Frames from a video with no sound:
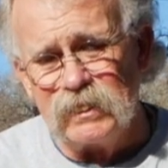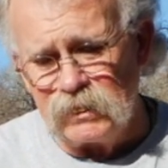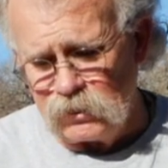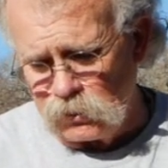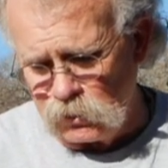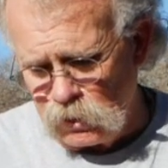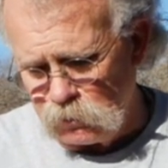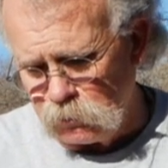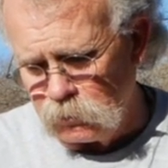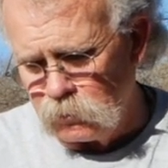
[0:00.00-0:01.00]
your
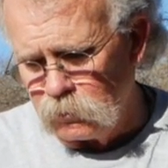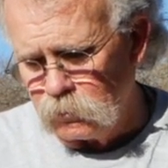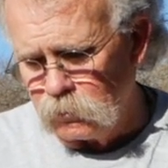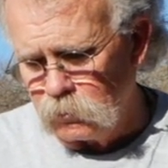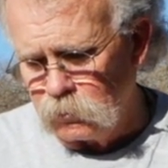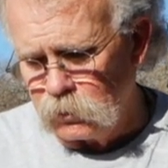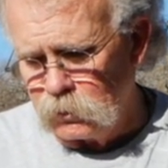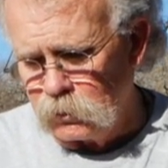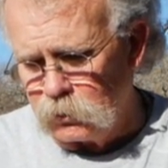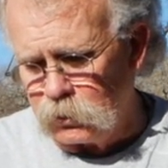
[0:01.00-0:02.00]

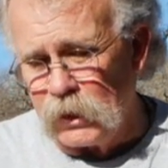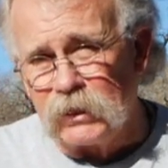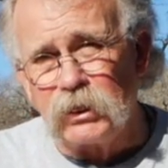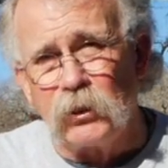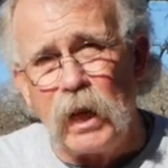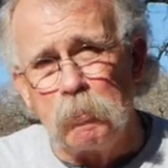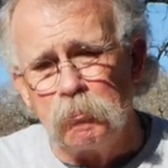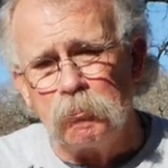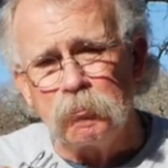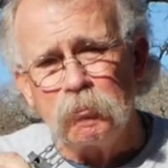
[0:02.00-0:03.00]
chest strap
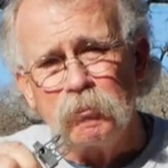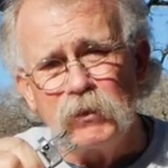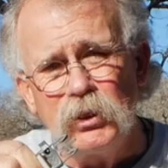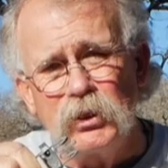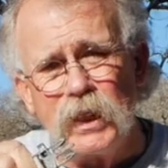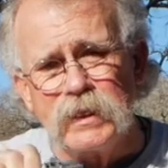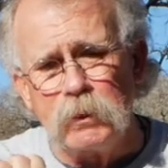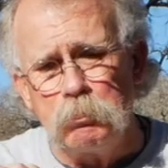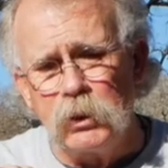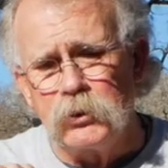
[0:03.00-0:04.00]
usually has a
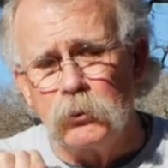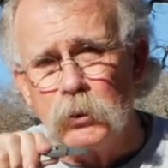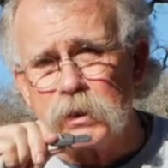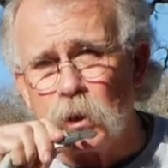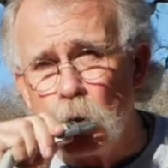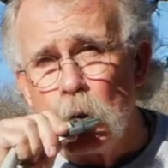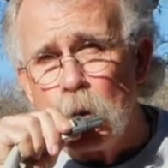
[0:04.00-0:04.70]
built-in whistle.